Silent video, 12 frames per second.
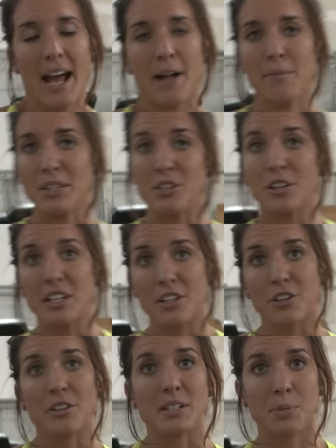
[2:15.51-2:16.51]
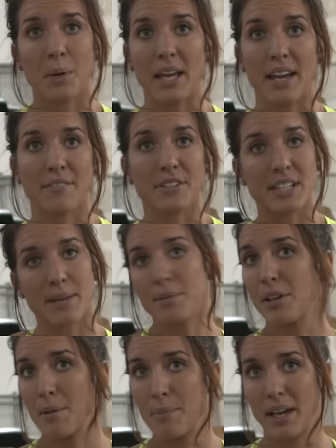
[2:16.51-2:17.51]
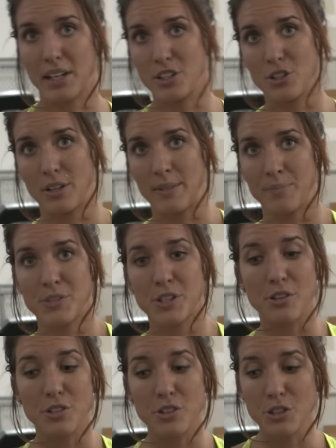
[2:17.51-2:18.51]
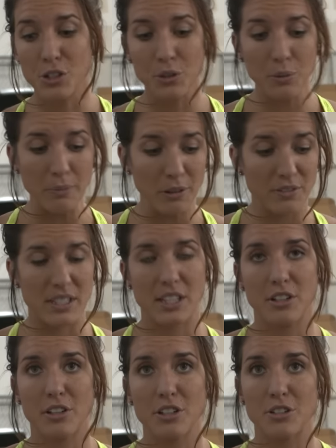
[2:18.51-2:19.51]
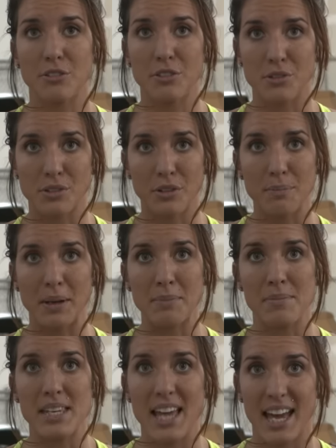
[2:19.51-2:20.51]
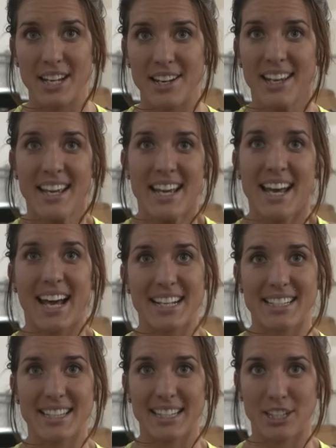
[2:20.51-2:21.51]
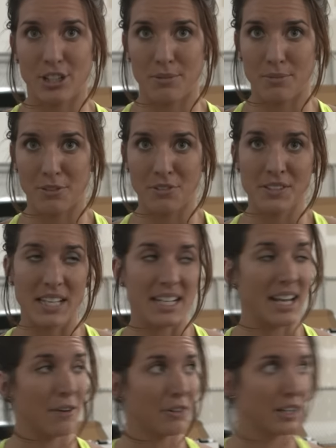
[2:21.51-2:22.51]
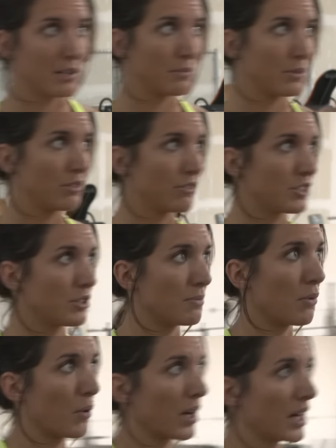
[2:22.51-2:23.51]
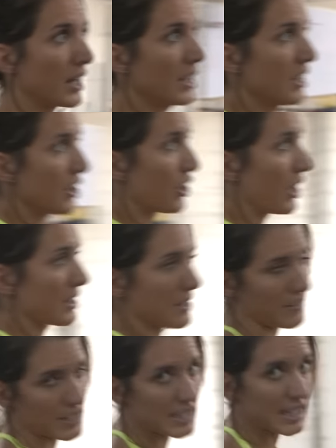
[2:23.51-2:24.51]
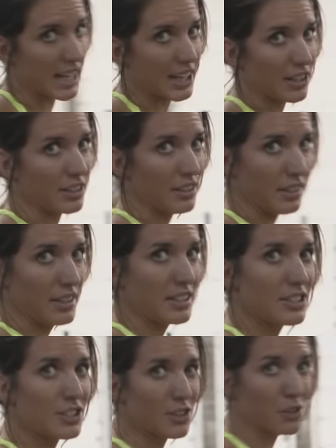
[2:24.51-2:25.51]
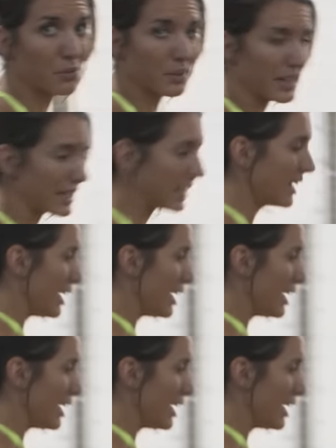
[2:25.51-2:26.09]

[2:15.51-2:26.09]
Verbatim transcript: Um, and you can increase weight every time you come back and do it. So those are two moves that you can do. Those are my meathead isolation moves. And now we're going to move to more CrossFit style to the rig